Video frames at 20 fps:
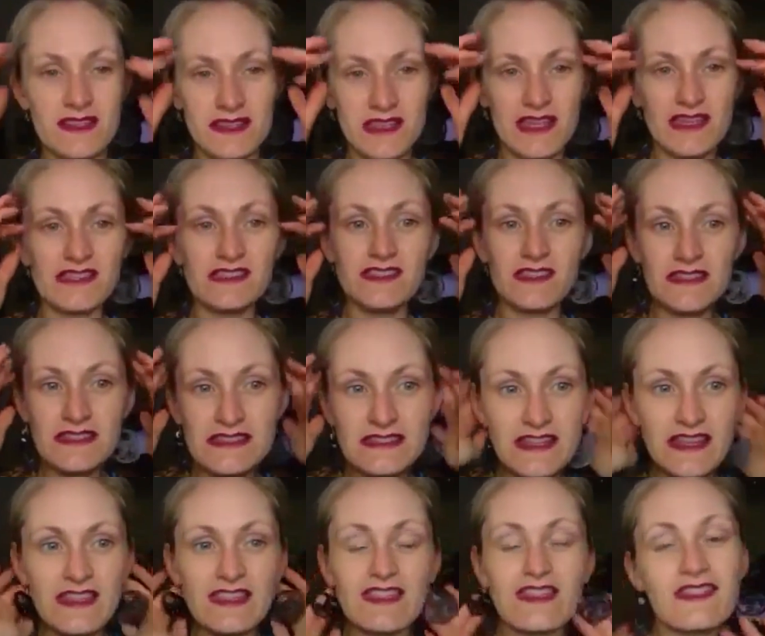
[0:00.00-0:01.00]
today's
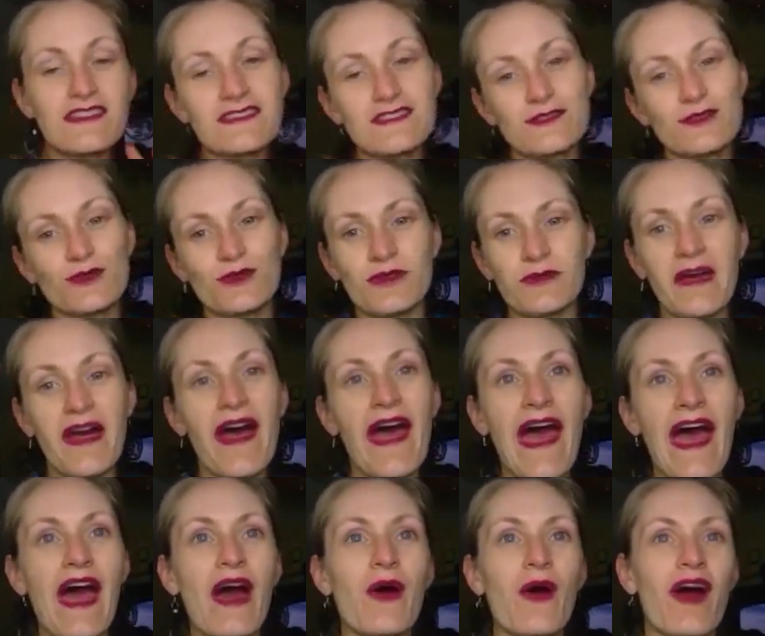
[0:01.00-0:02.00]
Thursday Things is all about
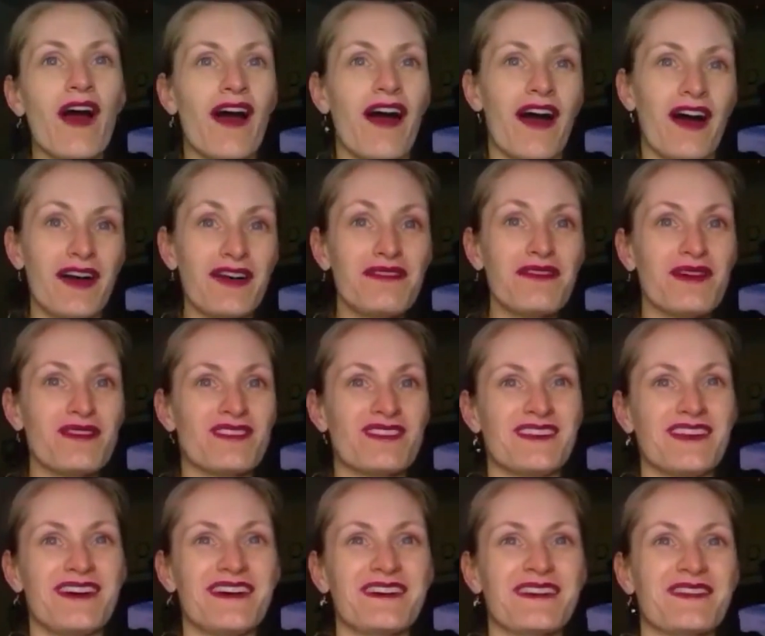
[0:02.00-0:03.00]
how I wrote
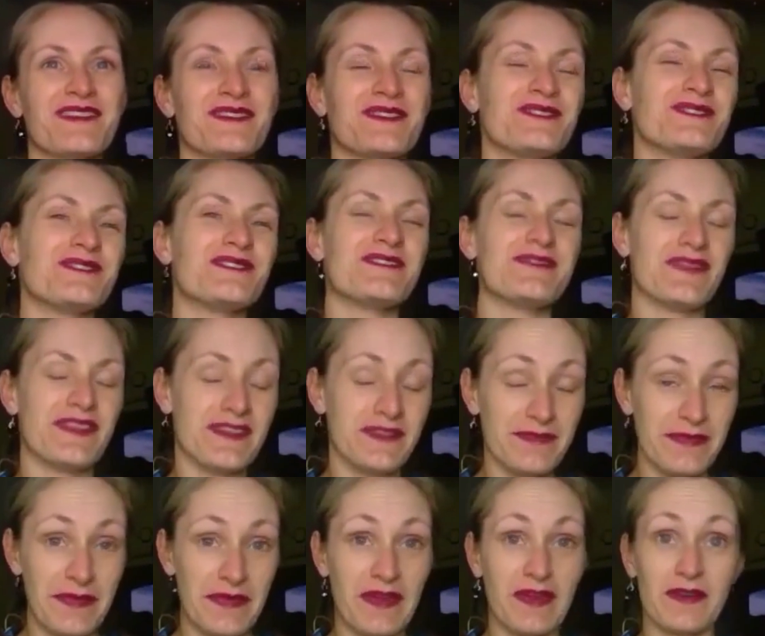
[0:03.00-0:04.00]
an article.
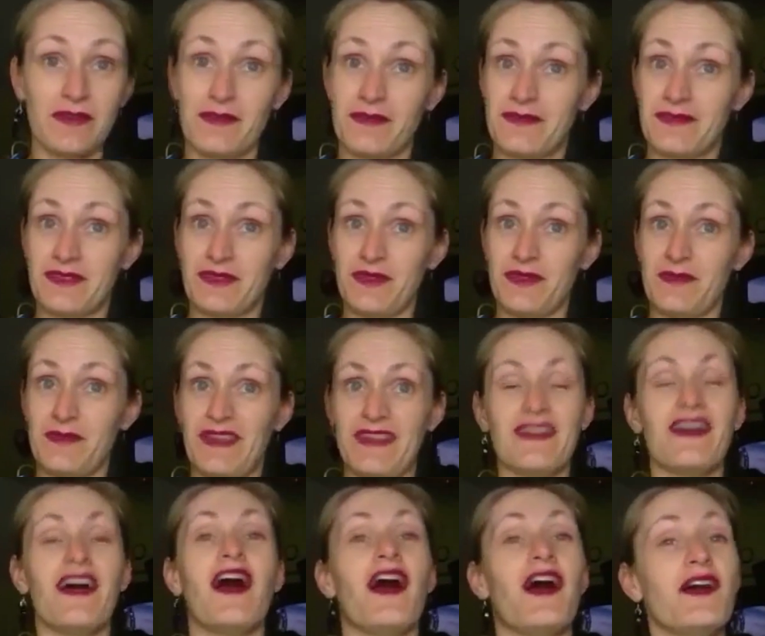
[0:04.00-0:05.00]
Oh, excuse
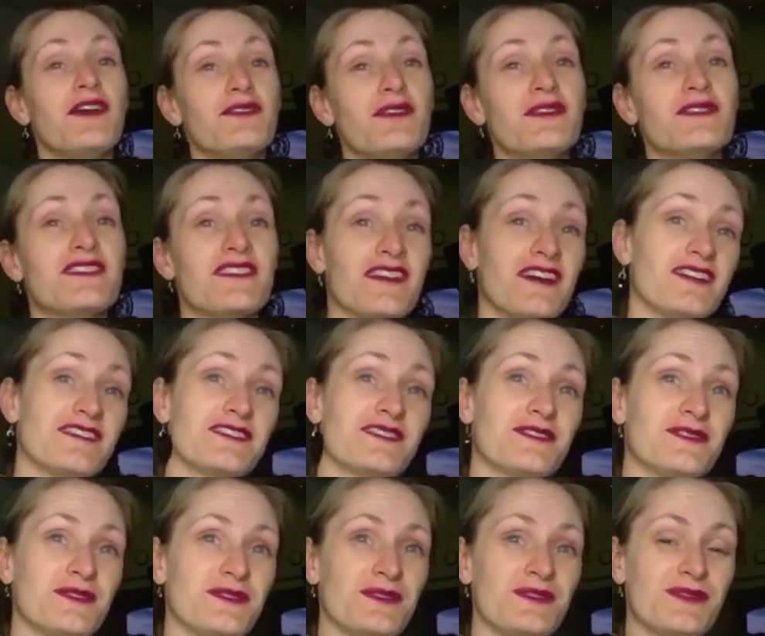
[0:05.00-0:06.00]
me. I wrote an
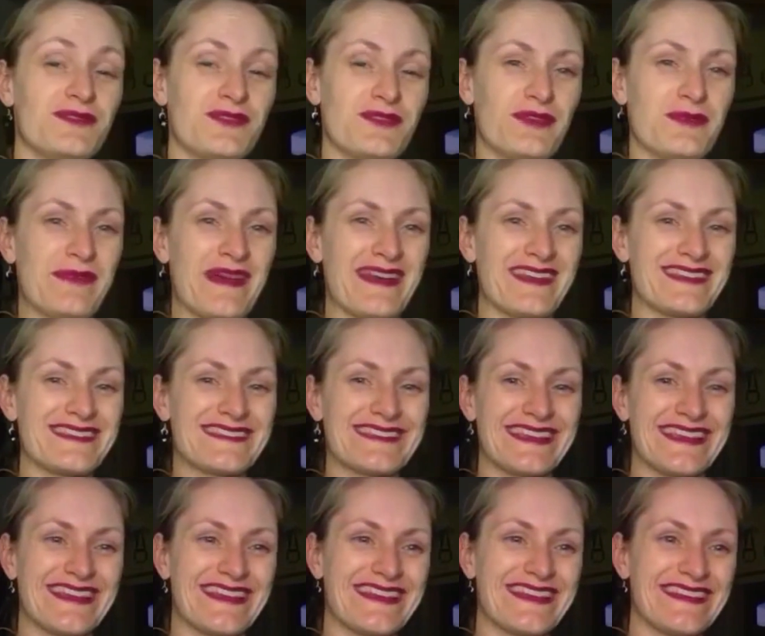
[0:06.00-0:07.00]
article for a
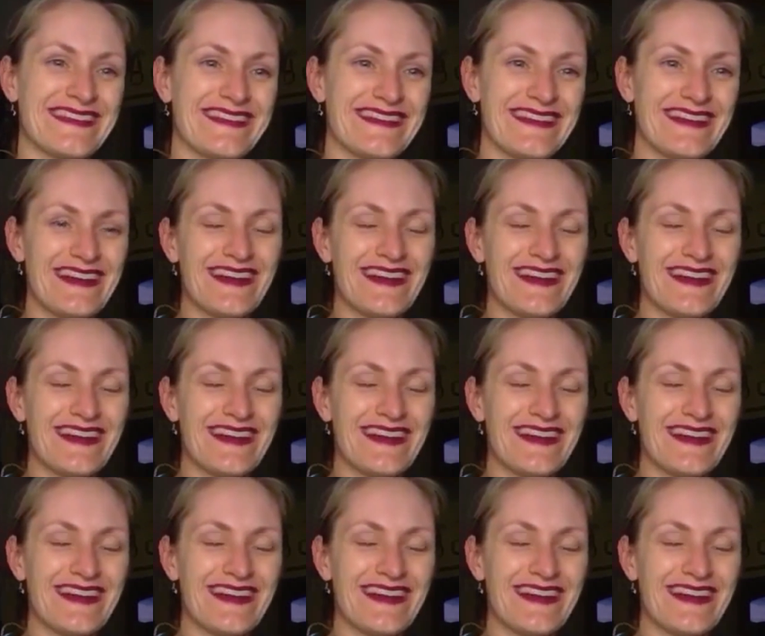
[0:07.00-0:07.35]
magazine.